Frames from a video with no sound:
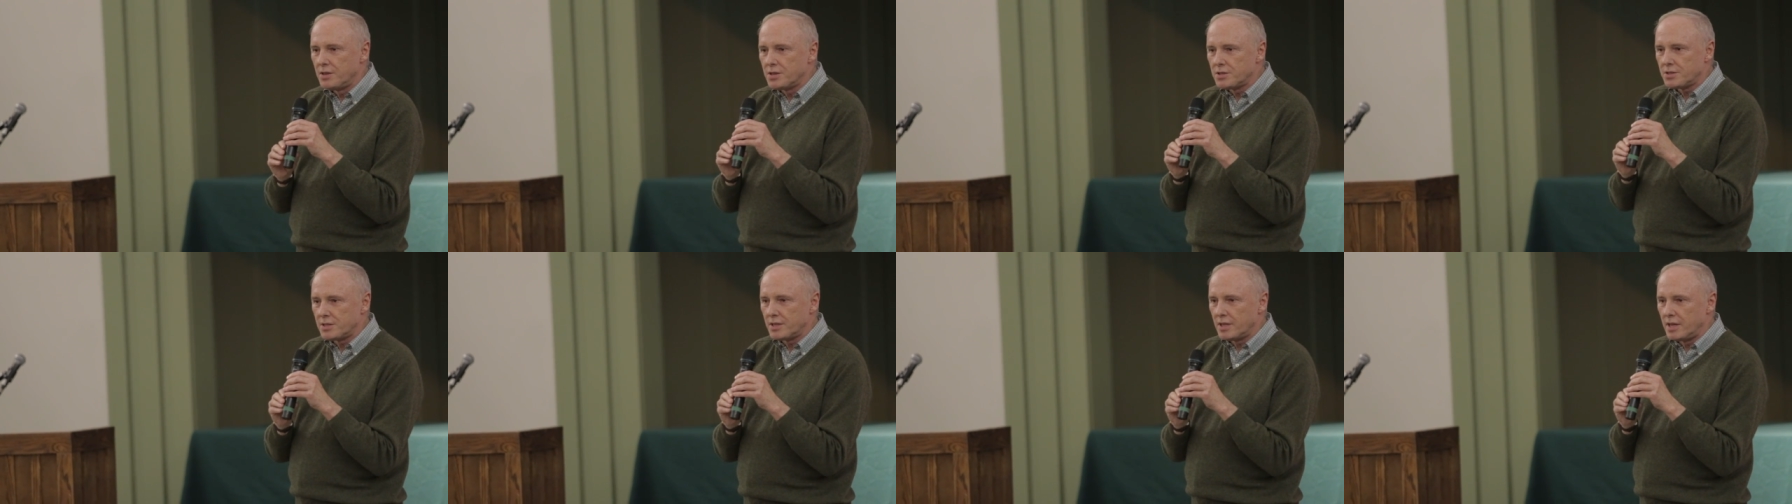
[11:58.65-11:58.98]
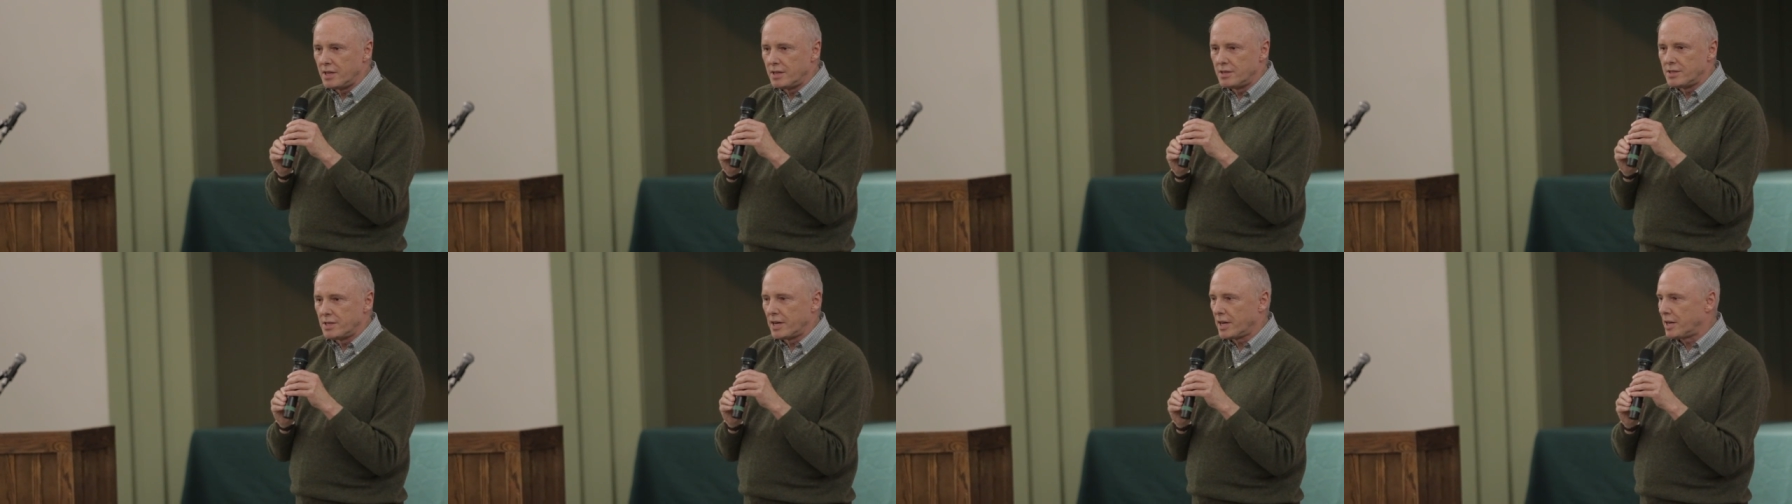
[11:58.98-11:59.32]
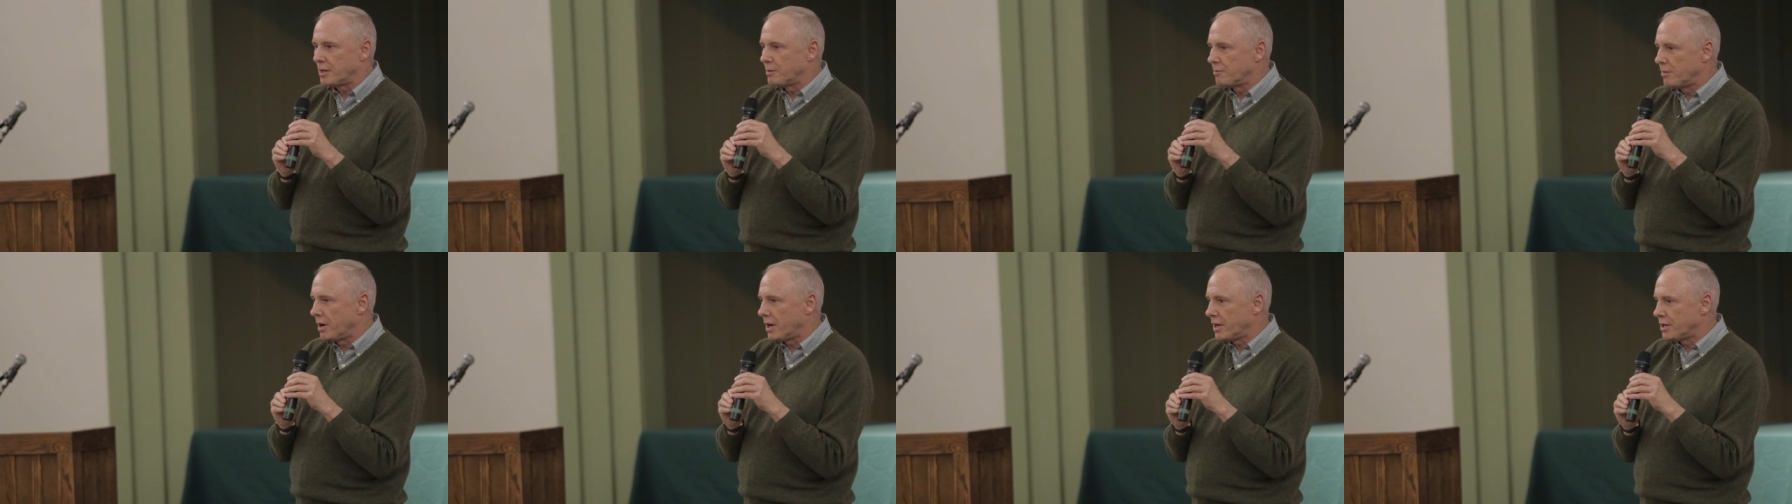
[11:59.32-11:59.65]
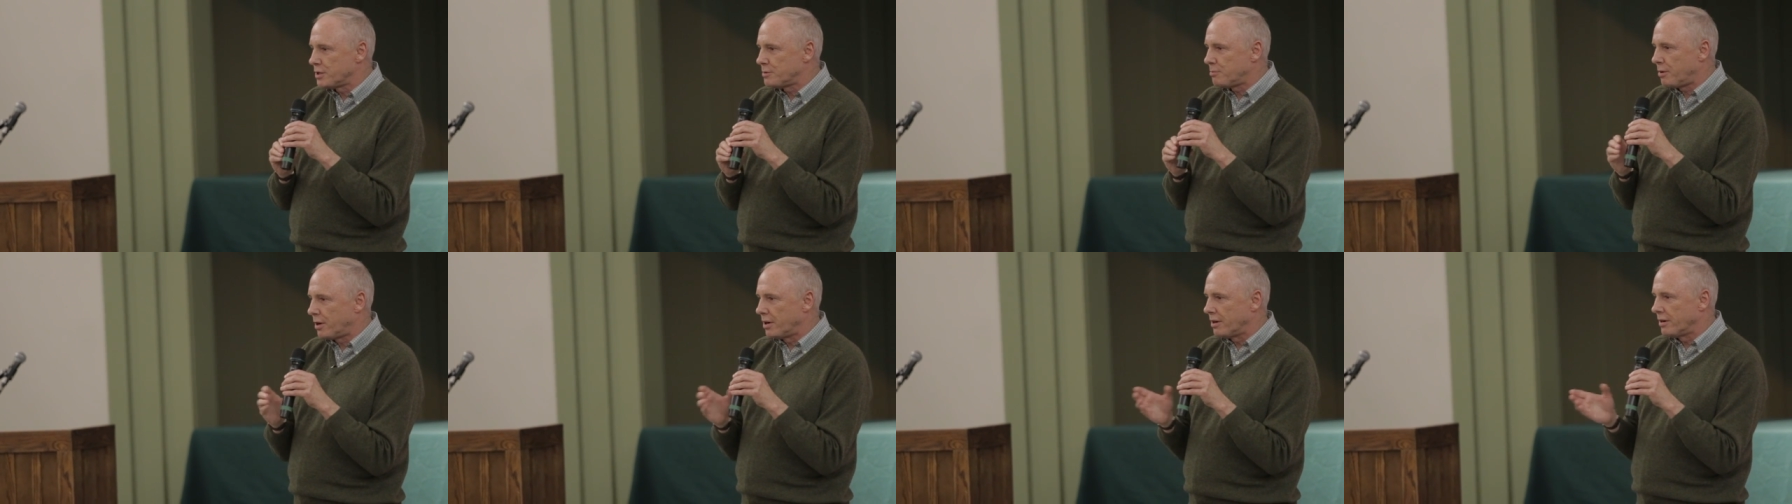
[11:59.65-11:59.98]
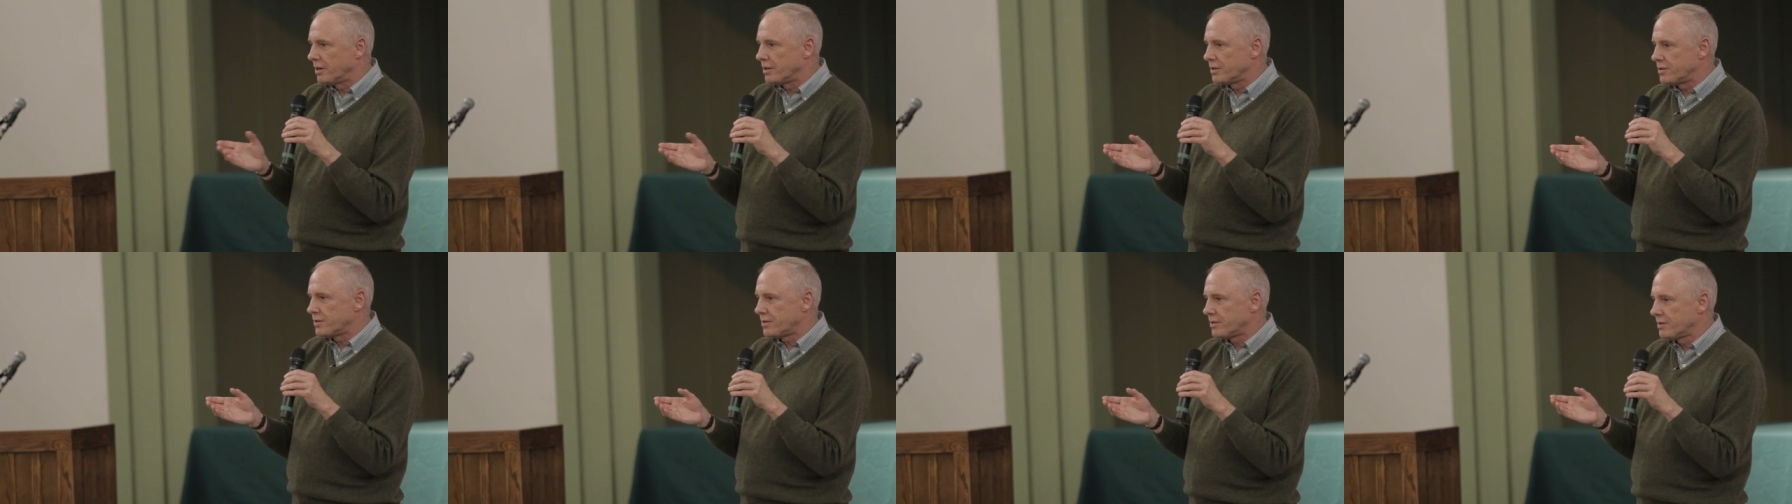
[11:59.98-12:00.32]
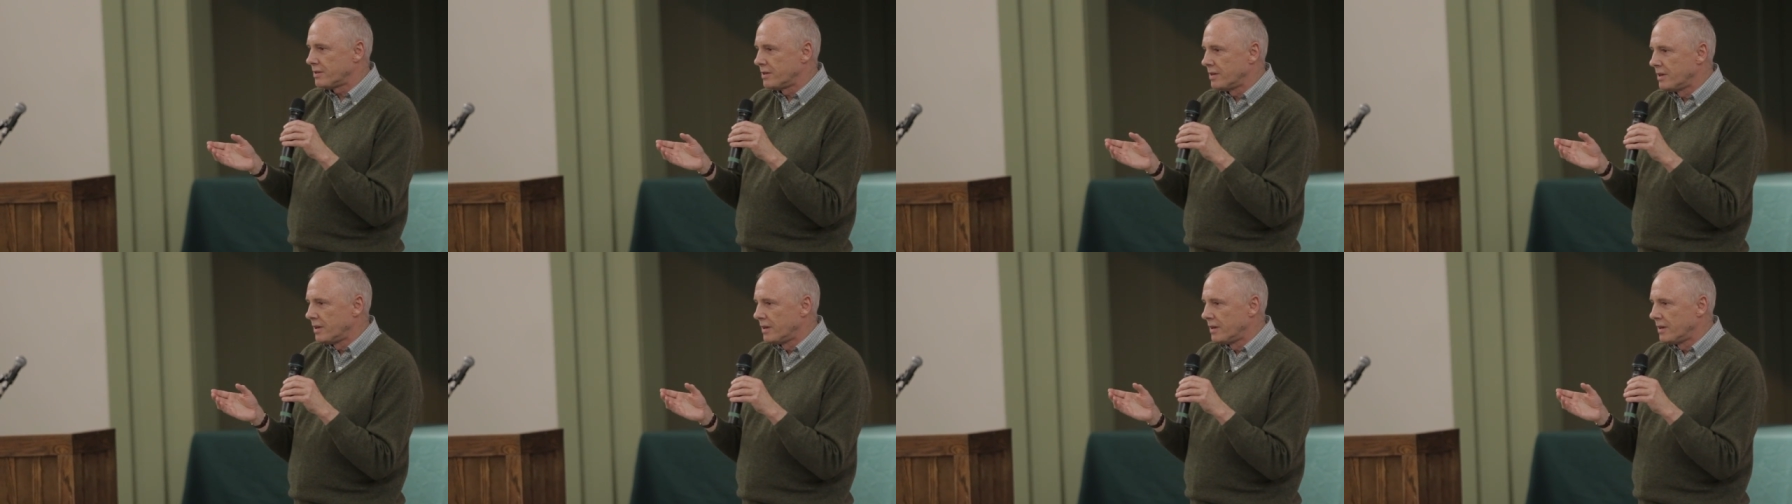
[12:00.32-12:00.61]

the city, taken by his parents.